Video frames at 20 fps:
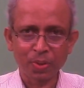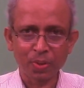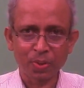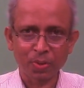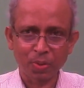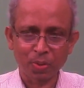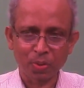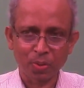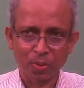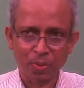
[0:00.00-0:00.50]

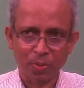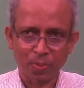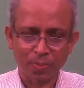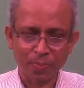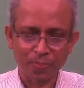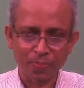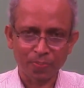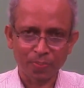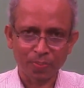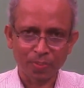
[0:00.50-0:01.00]

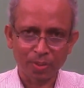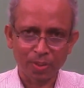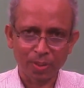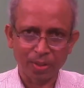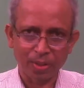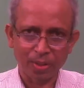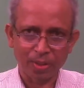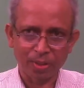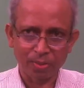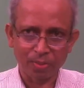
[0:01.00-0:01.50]
So
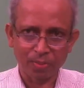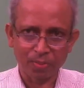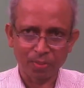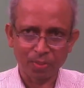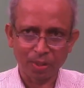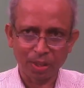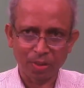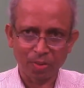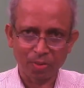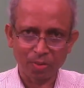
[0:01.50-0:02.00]
if
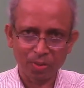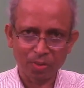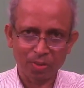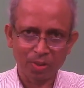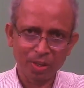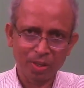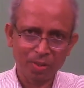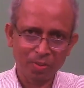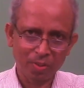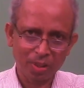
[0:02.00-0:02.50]
you are
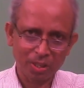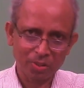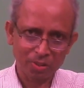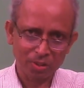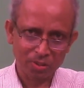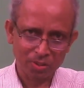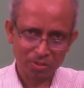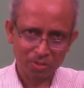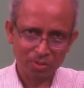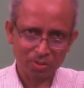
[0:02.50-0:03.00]
interested, you can
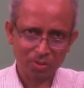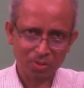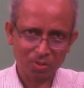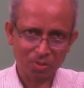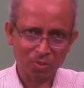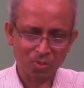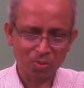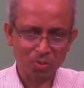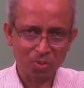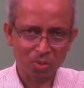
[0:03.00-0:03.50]
just
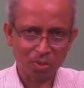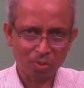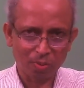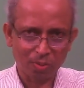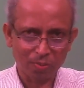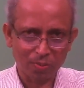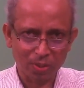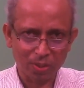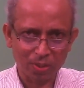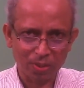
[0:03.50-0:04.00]
go through some
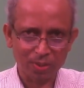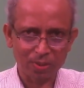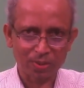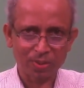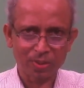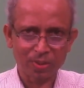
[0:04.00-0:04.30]
of the